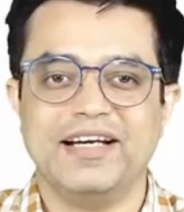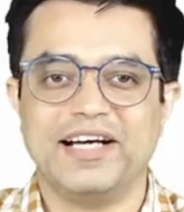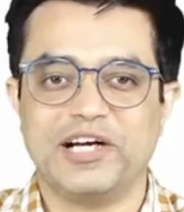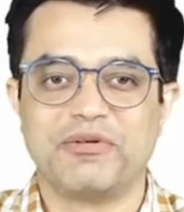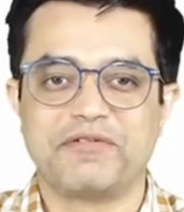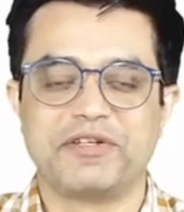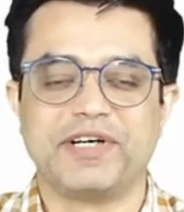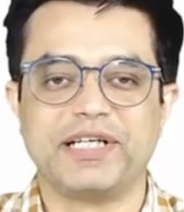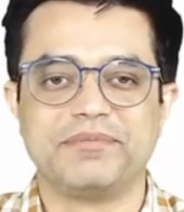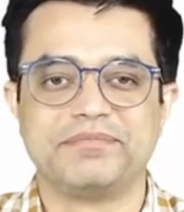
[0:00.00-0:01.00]
Hello
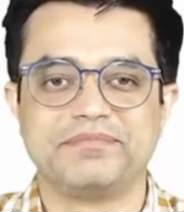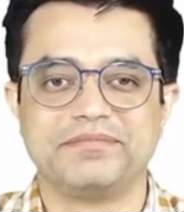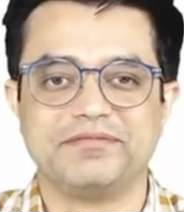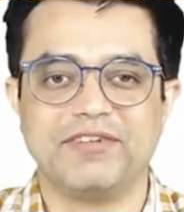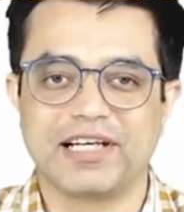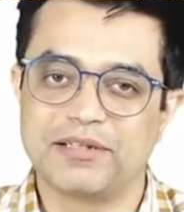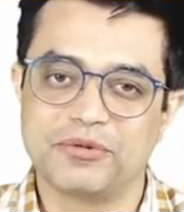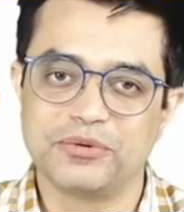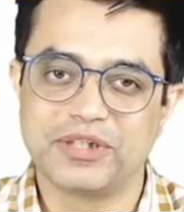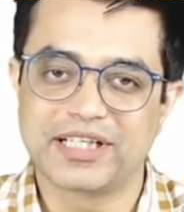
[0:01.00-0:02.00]
everyone, welcome
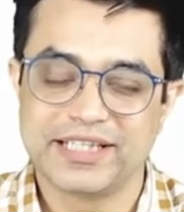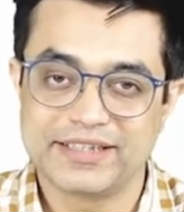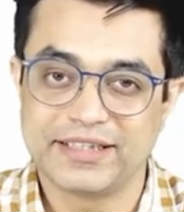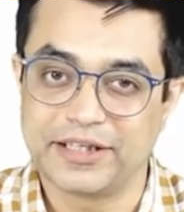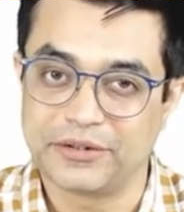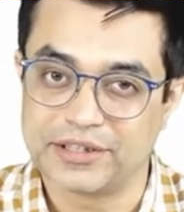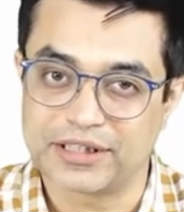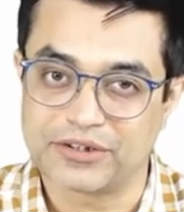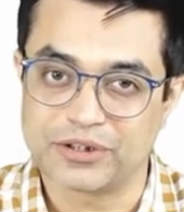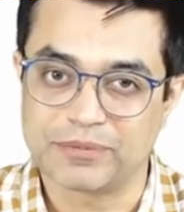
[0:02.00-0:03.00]
to the case scenario
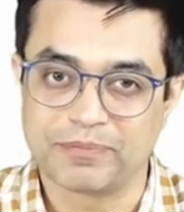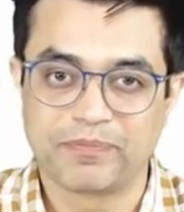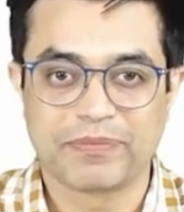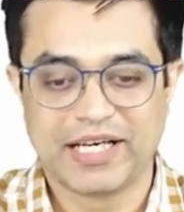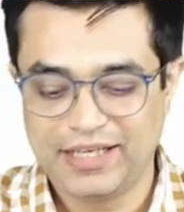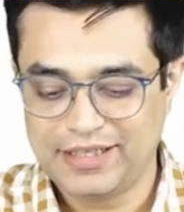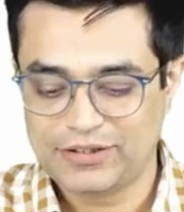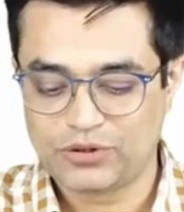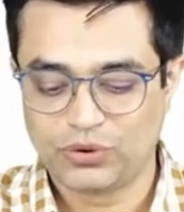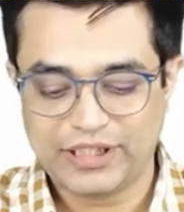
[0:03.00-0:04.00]
discussion.
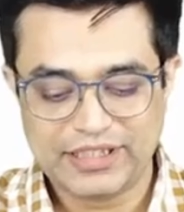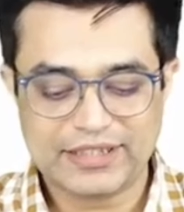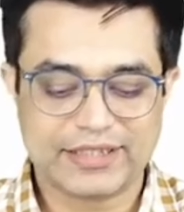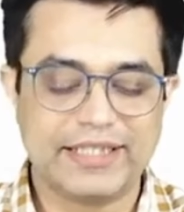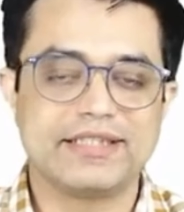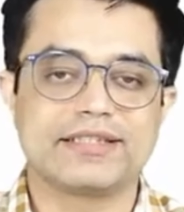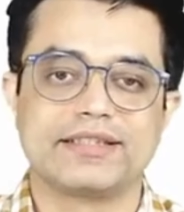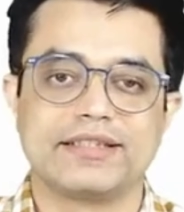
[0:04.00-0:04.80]
So in this case,